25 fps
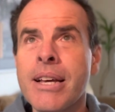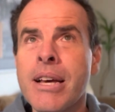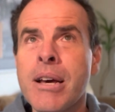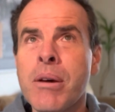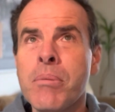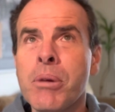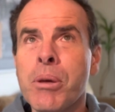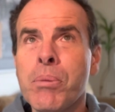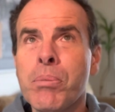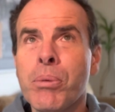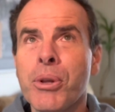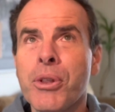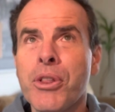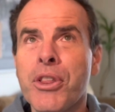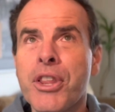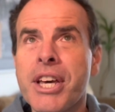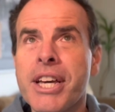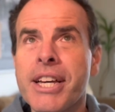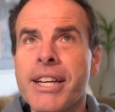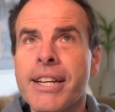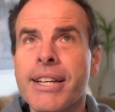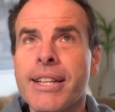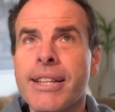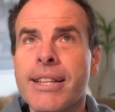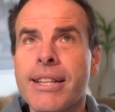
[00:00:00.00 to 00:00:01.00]
people
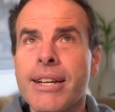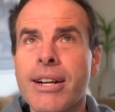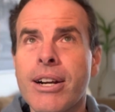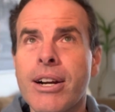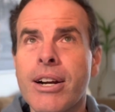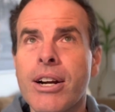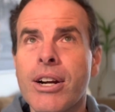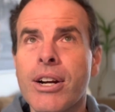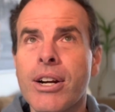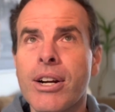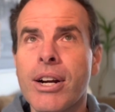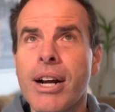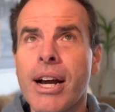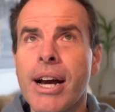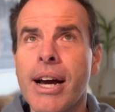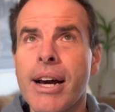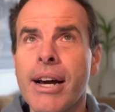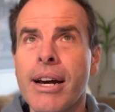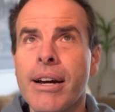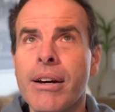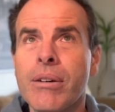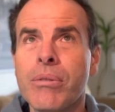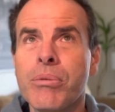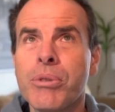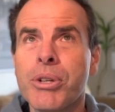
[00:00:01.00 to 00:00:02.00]
think they're
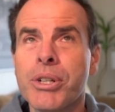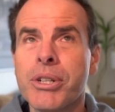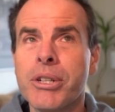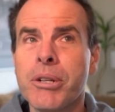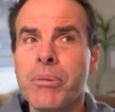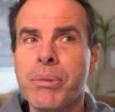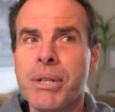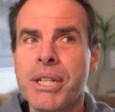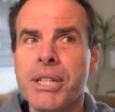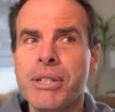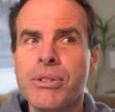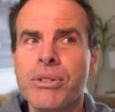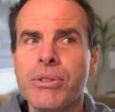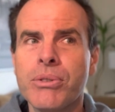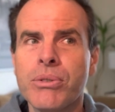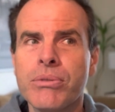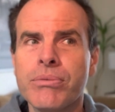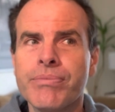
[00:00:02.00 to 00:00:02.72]
going to be